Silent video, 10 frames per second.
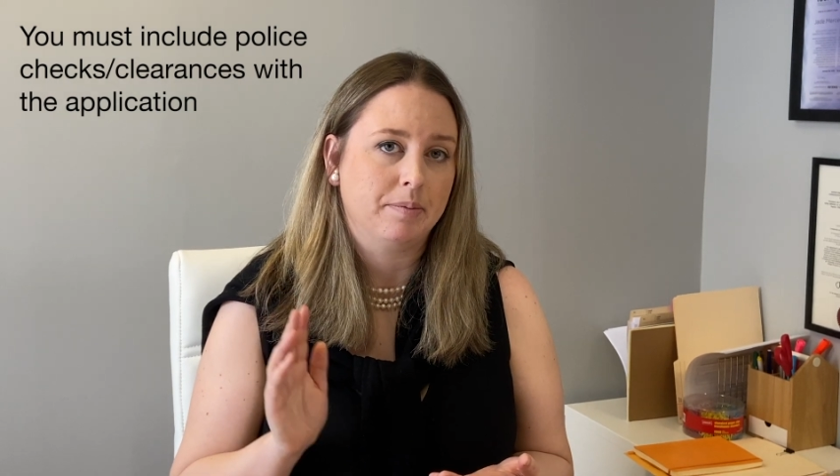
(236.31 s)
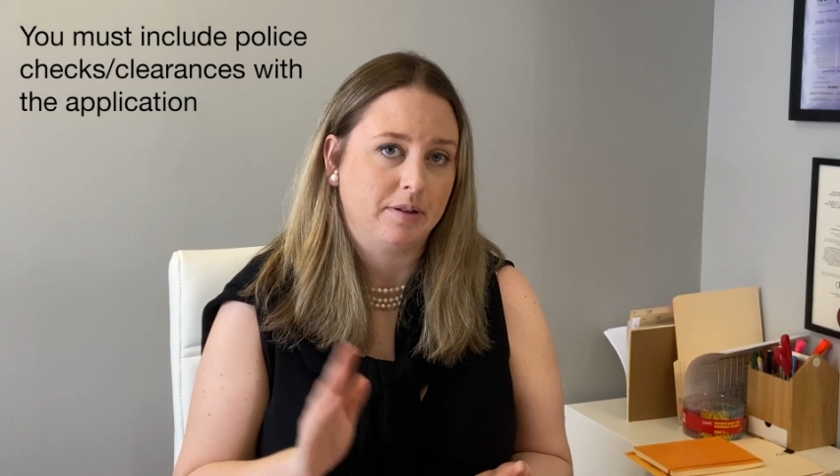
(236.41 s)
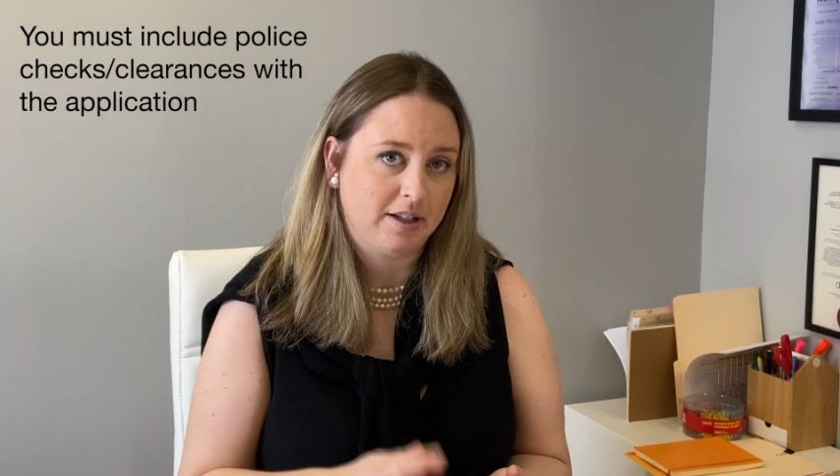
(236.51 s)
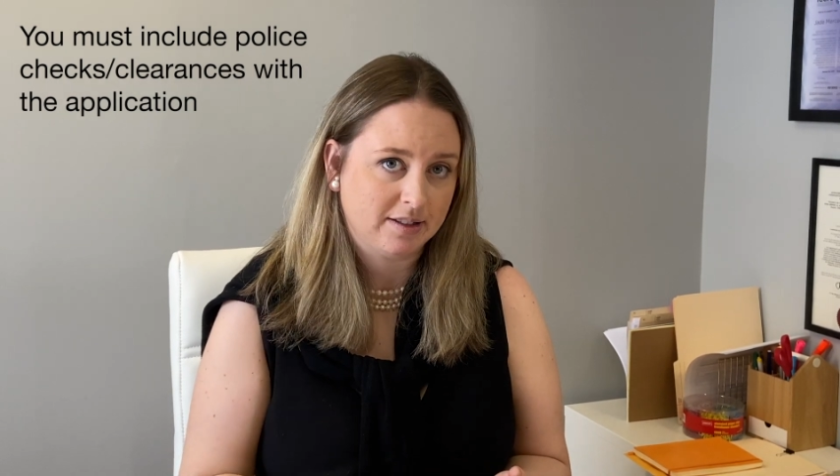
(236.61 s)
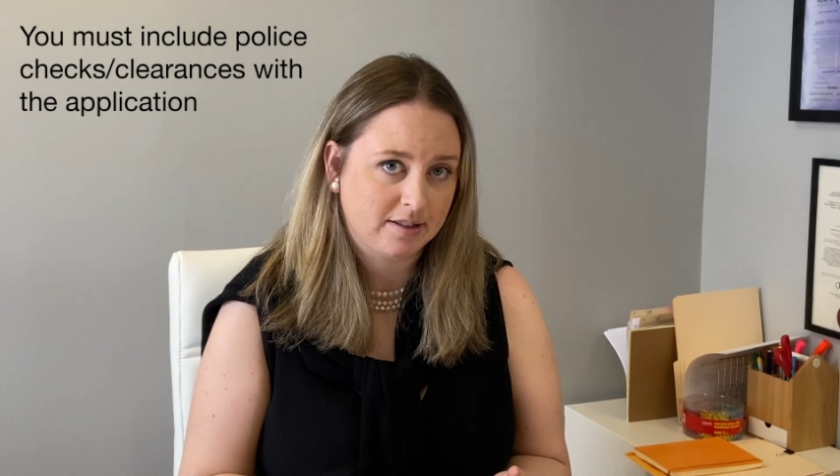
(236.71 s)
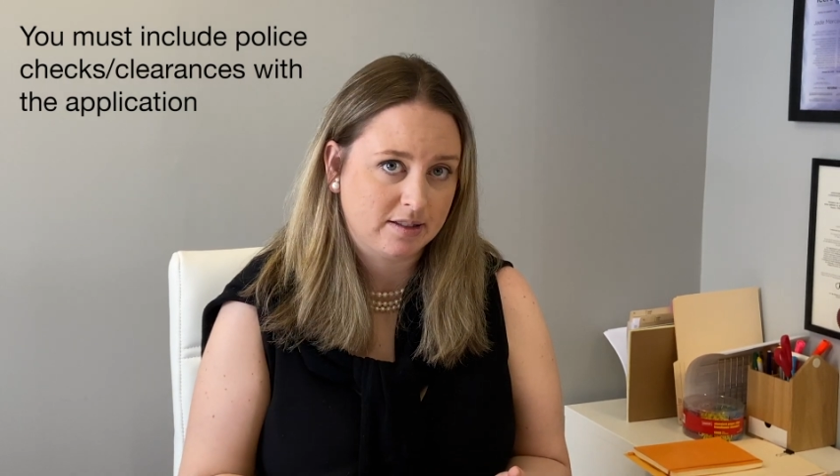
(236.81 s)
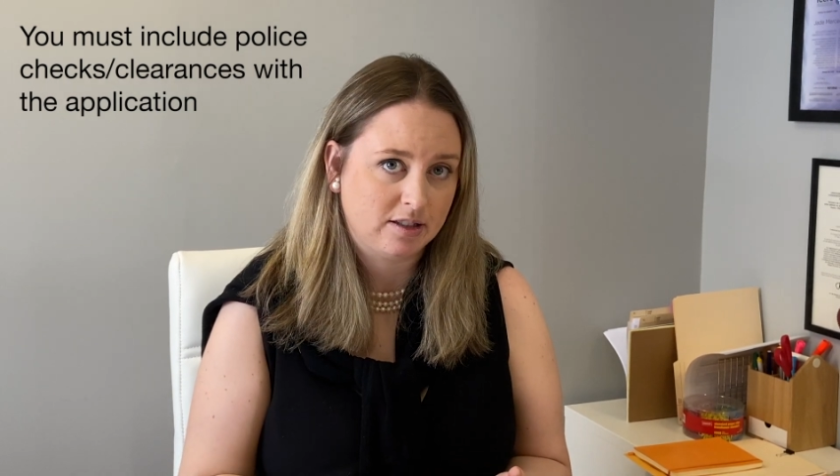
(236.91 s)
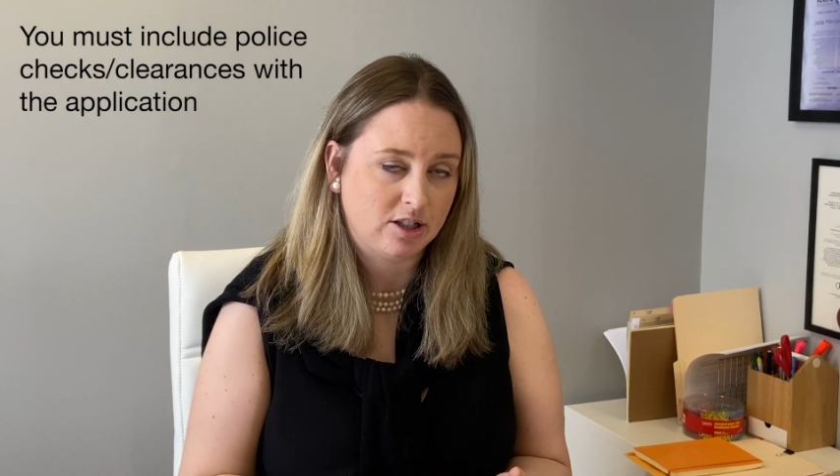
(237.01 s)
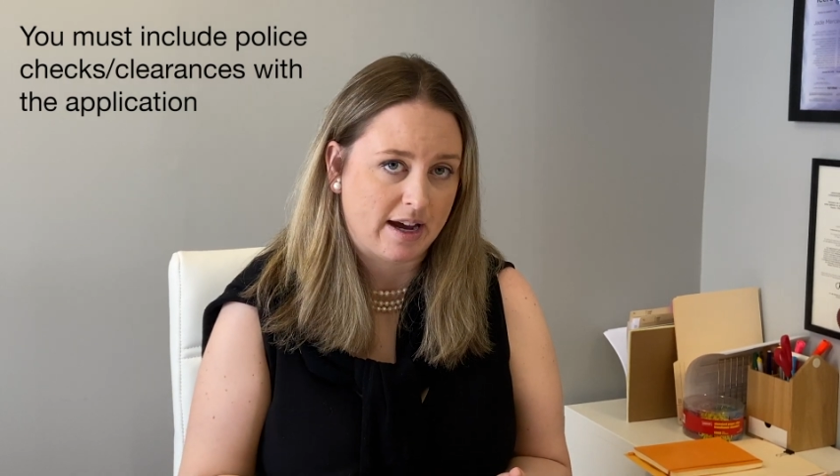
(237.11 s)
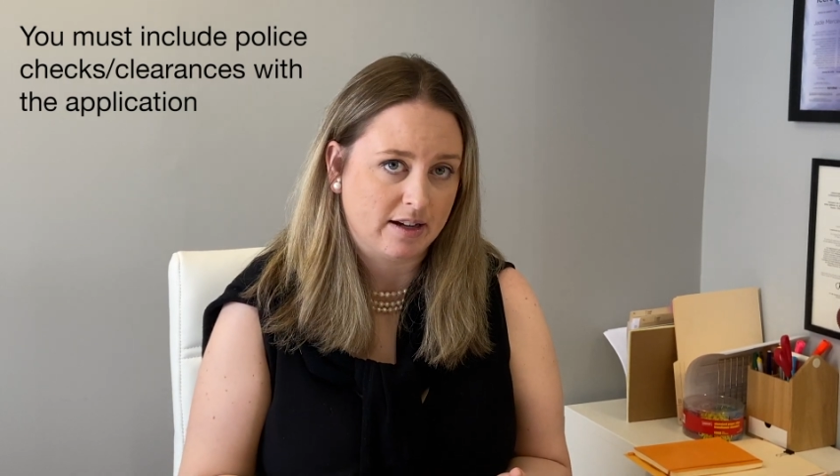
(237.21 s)
police
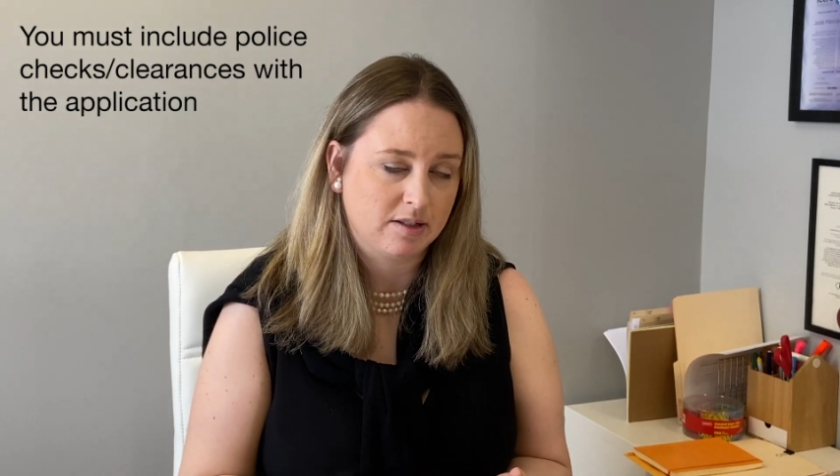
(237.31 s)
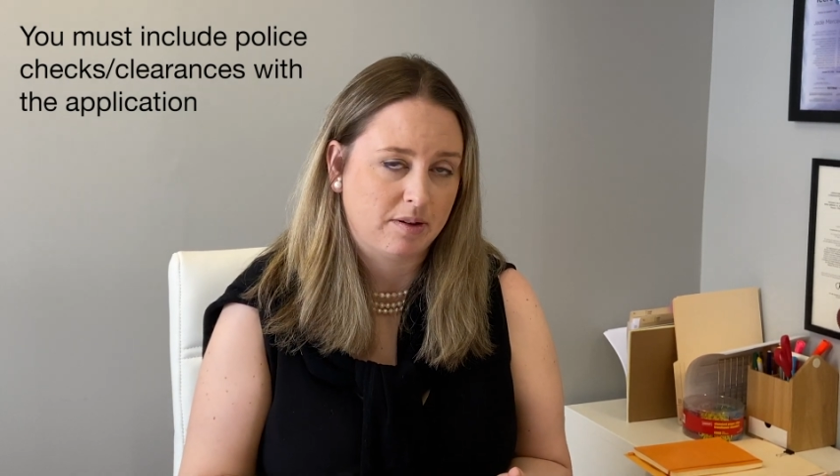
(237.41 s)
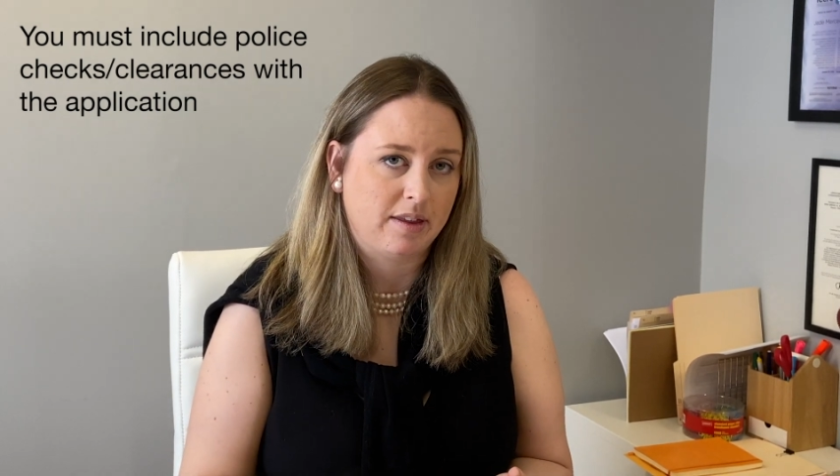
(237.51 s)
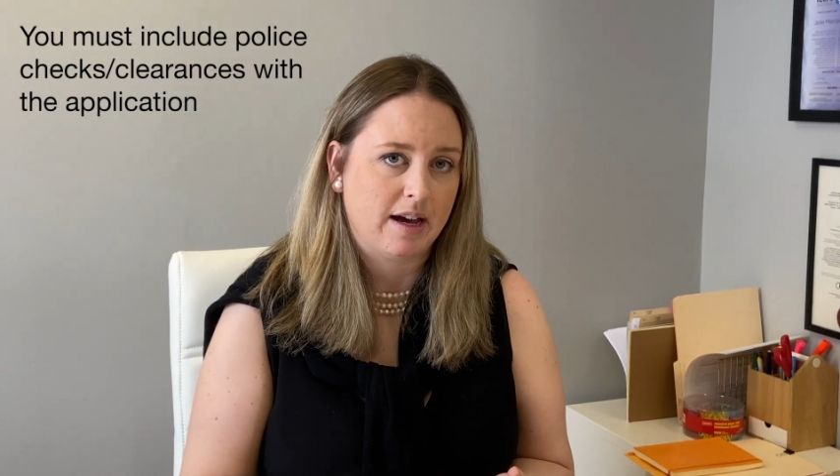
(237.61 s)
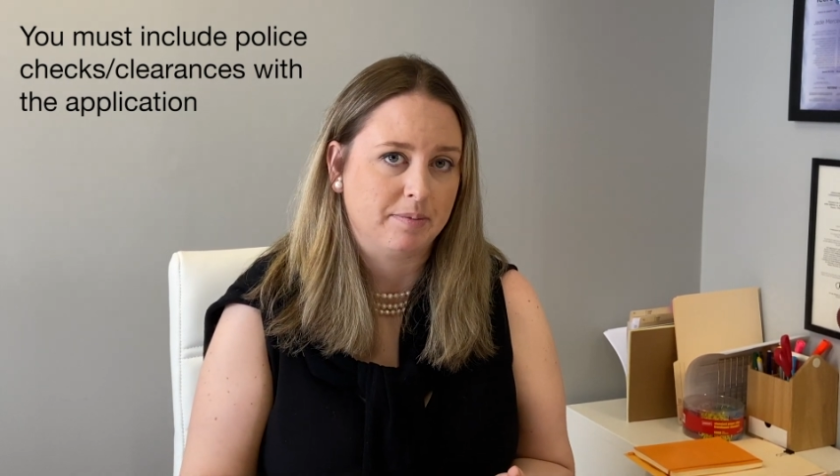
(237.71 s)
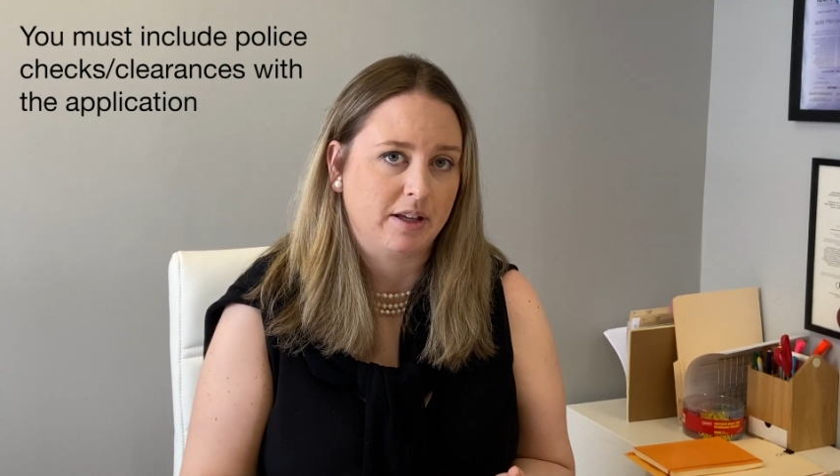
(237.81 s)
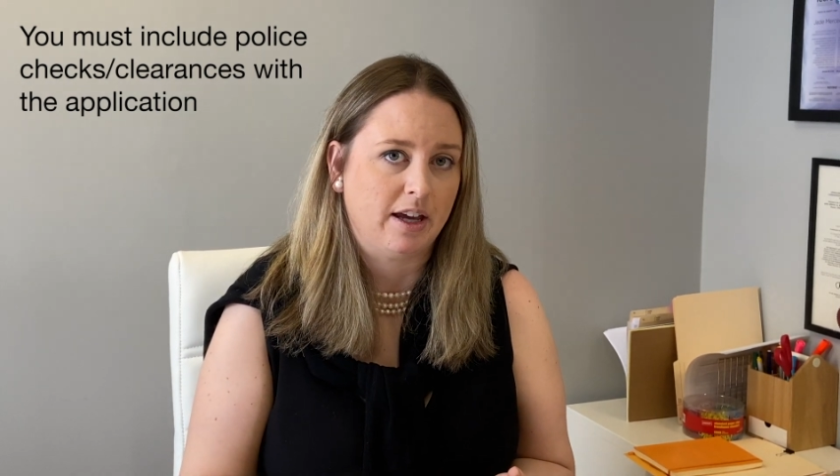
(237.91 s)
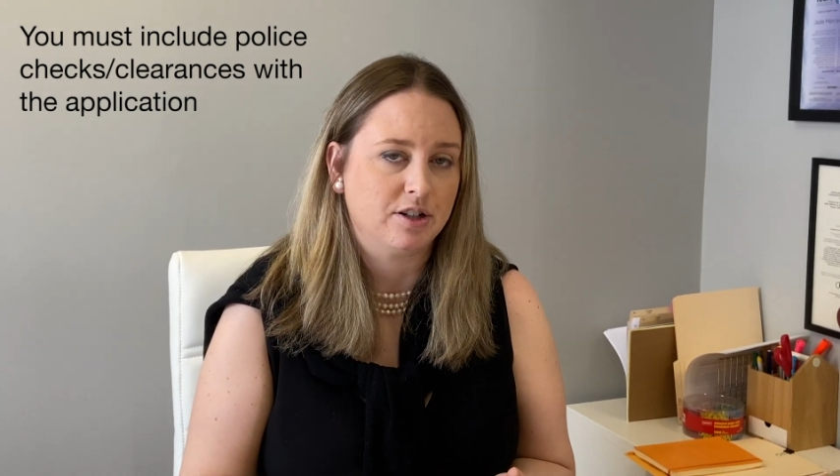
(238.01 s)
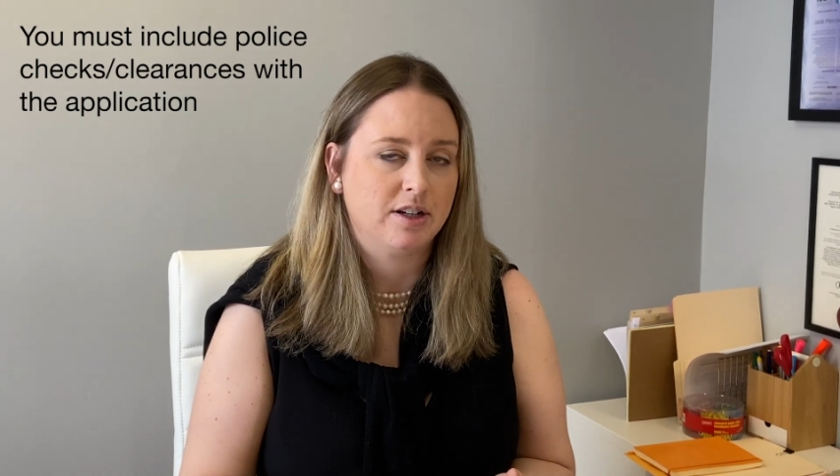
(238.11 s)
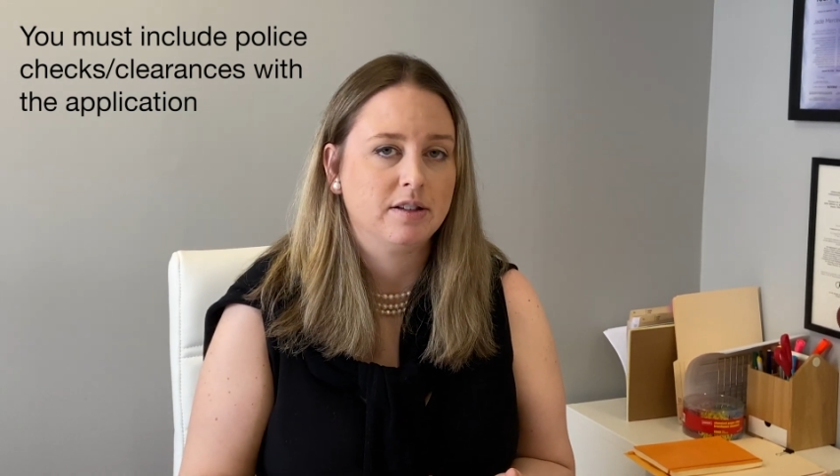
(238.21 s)
checks with the
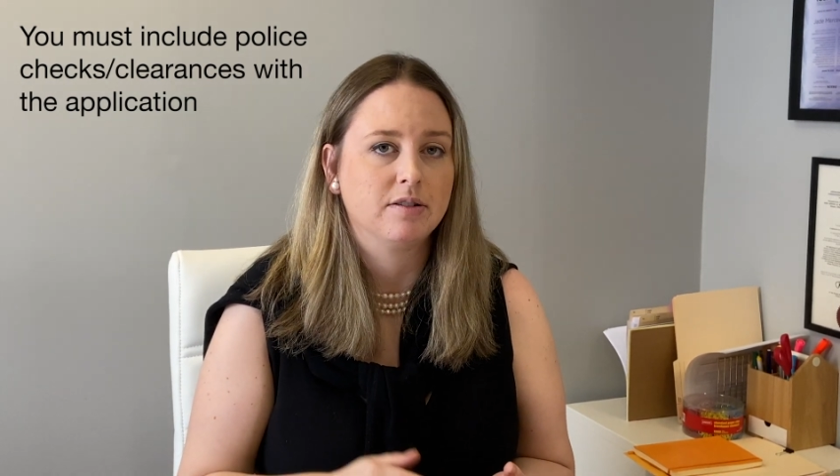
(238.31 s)
application.